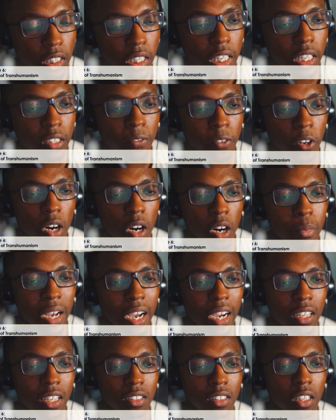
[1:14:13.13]
as the quest
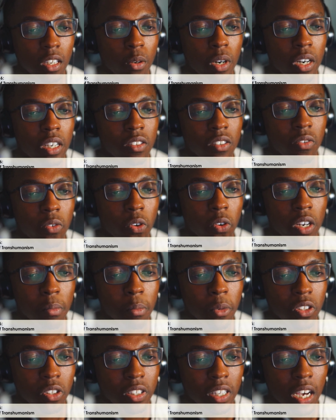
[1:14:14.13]
for
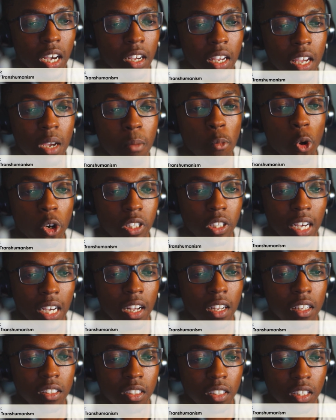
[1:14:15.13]
immortality in the
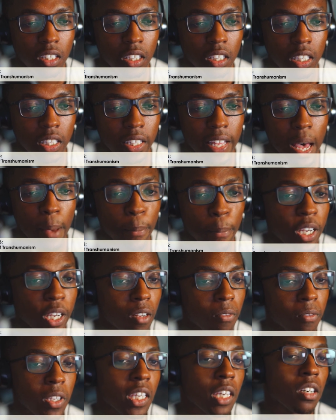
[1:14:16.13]
Epic of Gilgamesh,
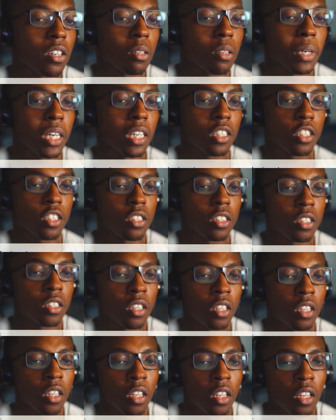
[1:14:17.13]

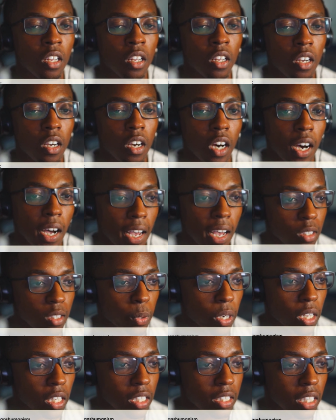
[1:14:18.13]
as well as in
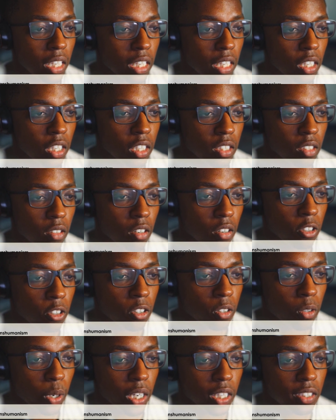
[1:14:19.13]
historical quests
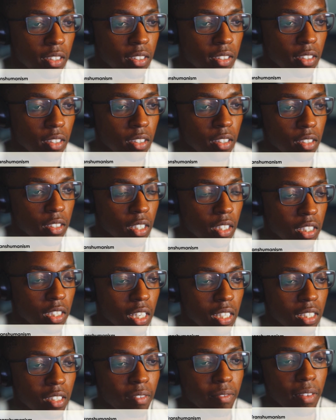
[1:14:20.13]
such as the Fountain of
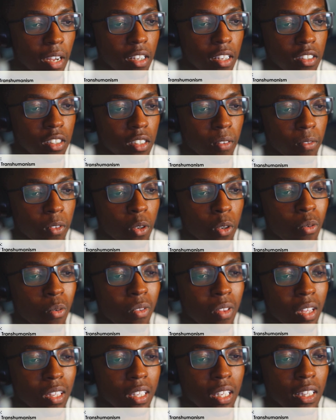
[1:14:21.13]
Youth and the Elixir of
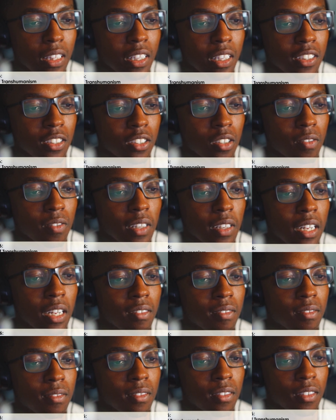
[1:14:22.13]
Life.
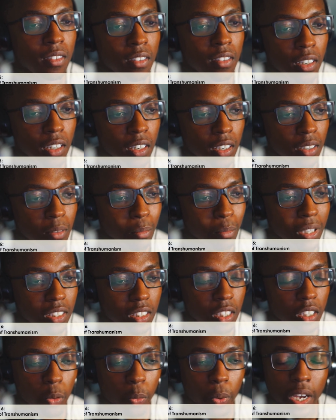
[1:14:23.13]
Basically, a way to just
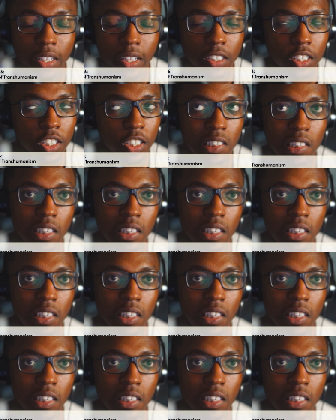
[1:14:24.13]
live forever.